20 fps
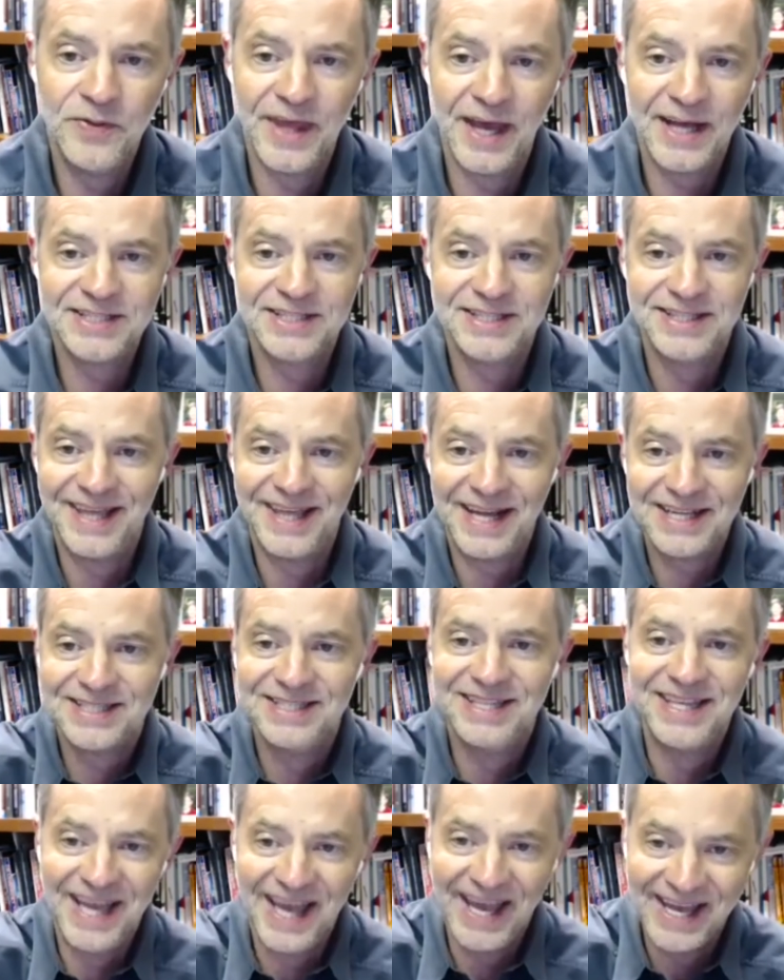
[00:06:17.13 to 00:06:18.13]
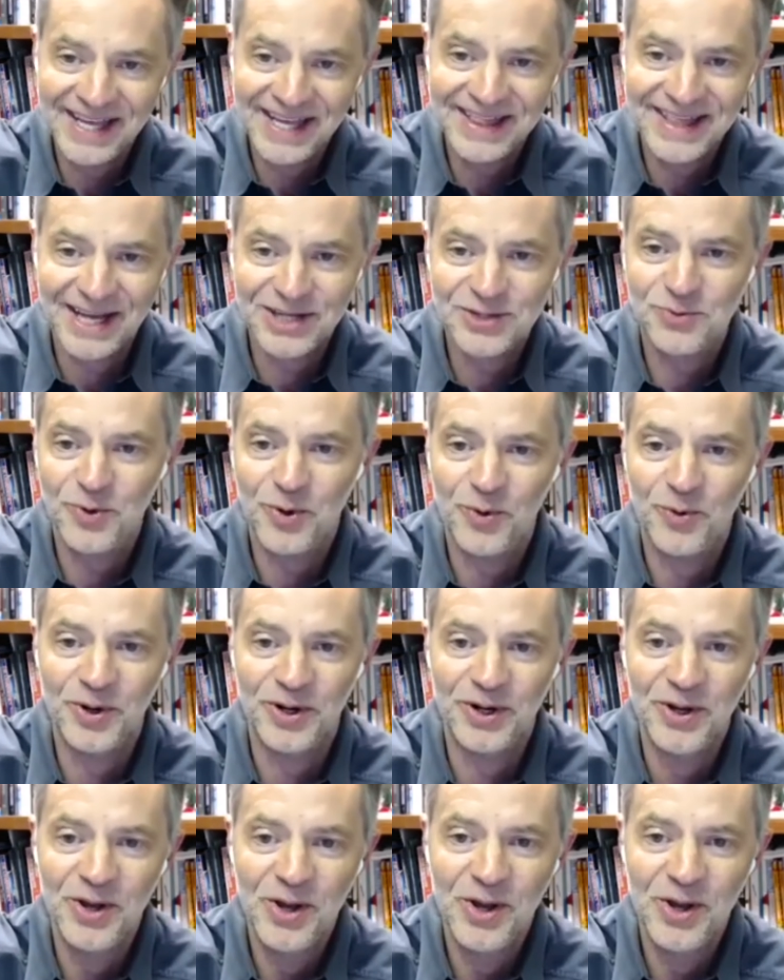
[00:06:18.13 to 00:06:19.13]
That's the end. That's what
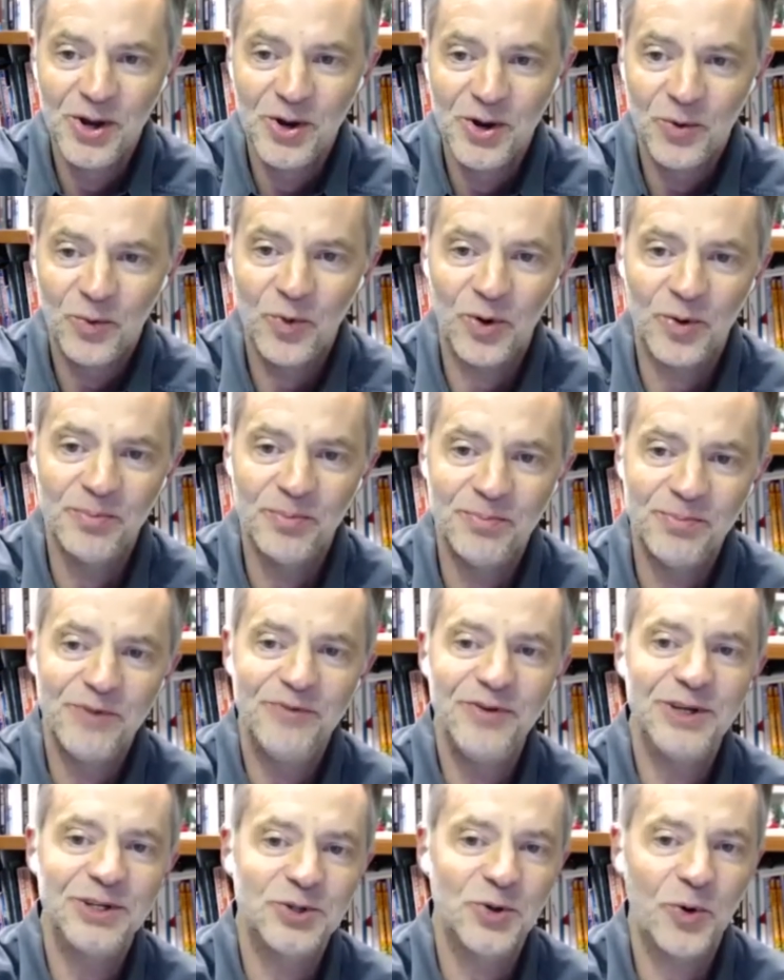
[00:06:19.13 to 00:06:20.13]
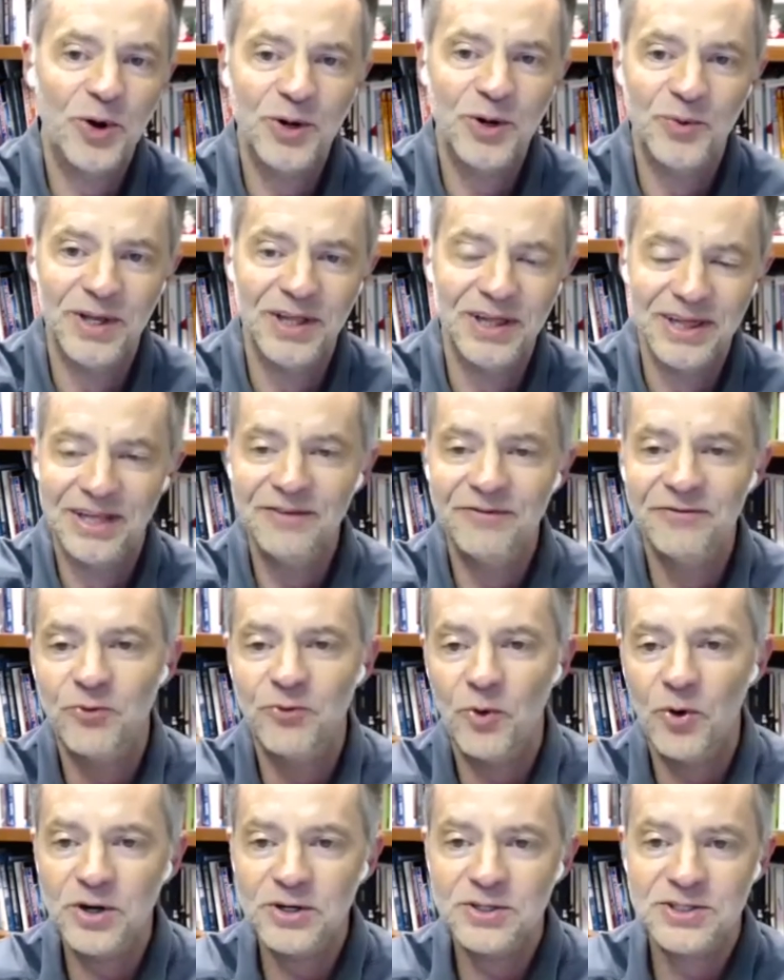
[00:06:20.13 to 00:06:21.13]
we're moving toward and we live
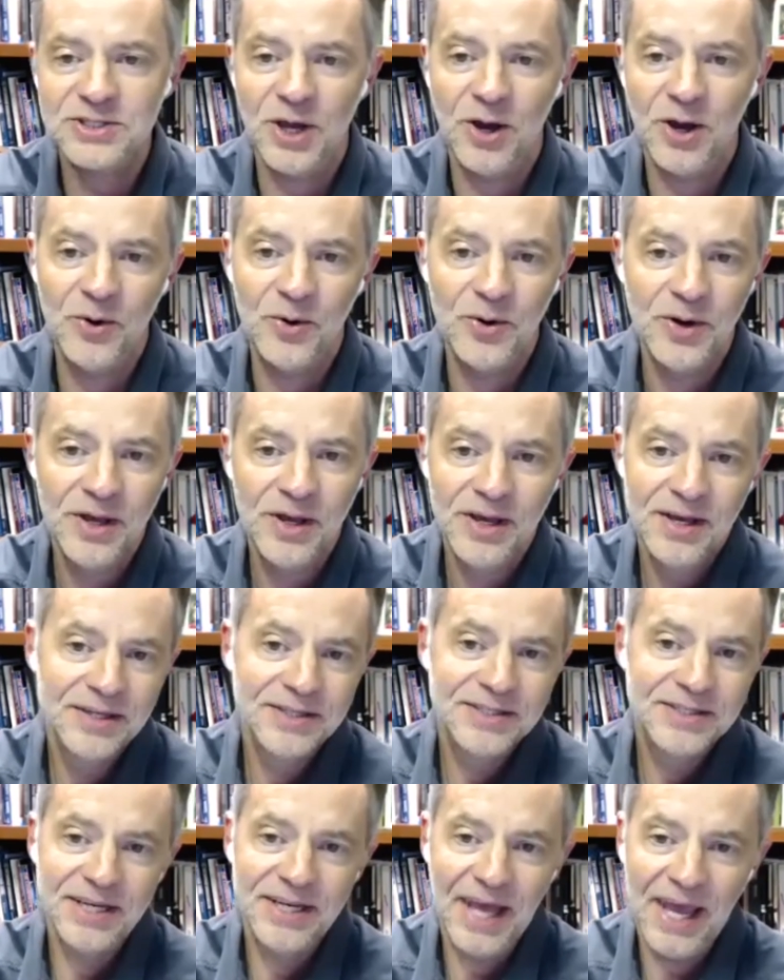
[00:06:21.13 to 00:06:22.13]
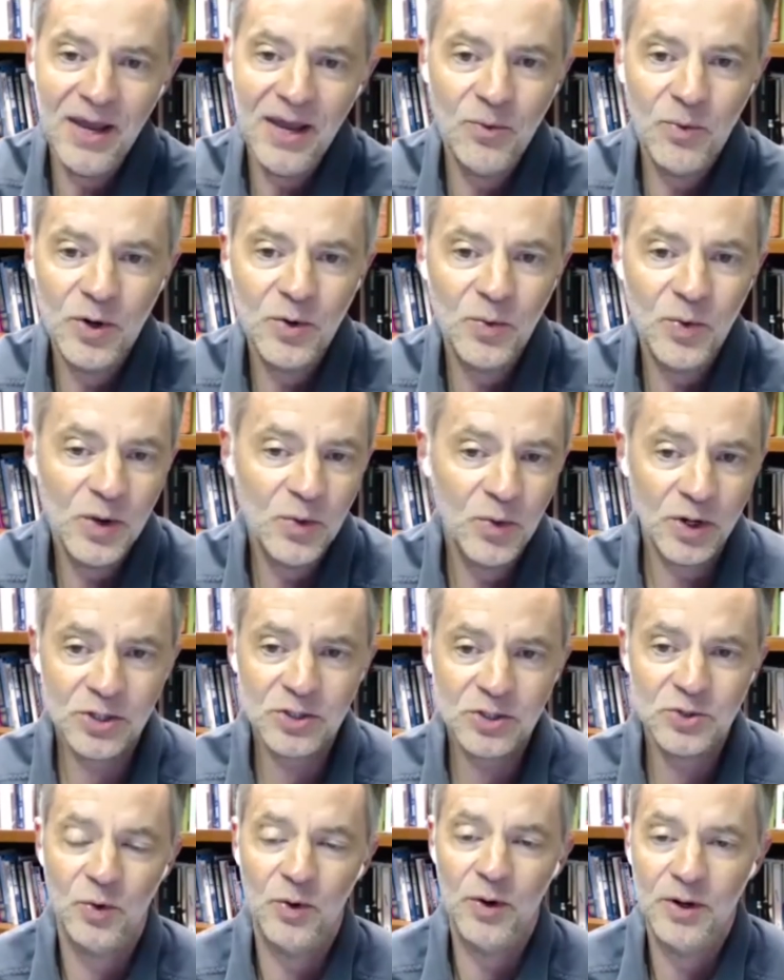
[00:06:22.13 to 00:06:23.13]
for. So today, what do we
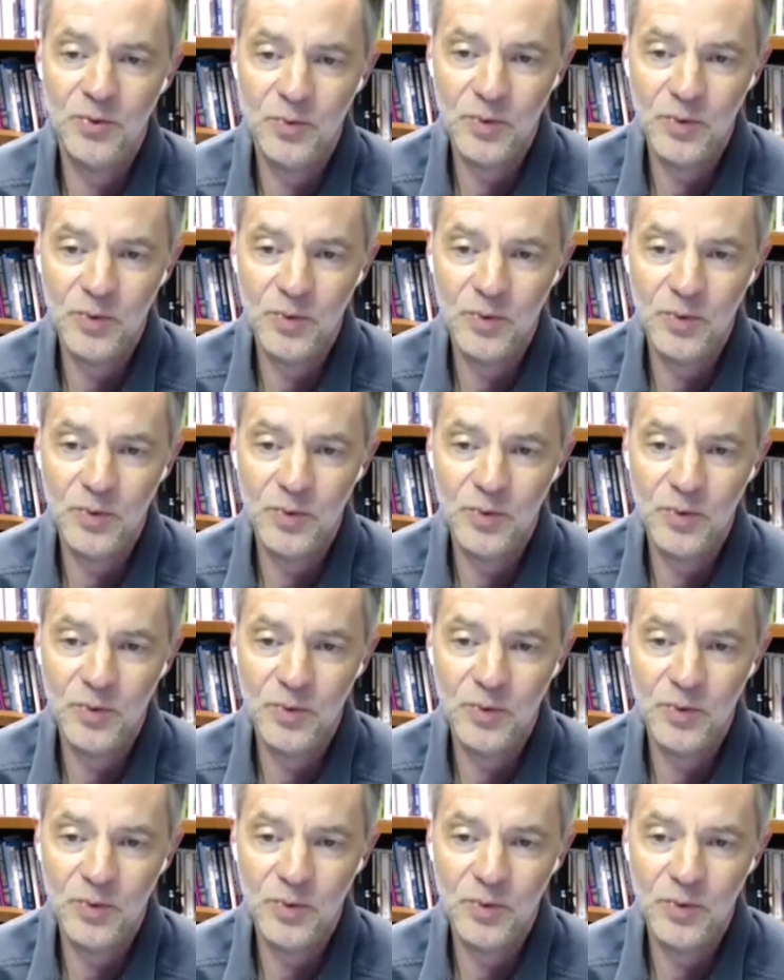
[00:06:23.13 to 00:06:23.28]
work toward?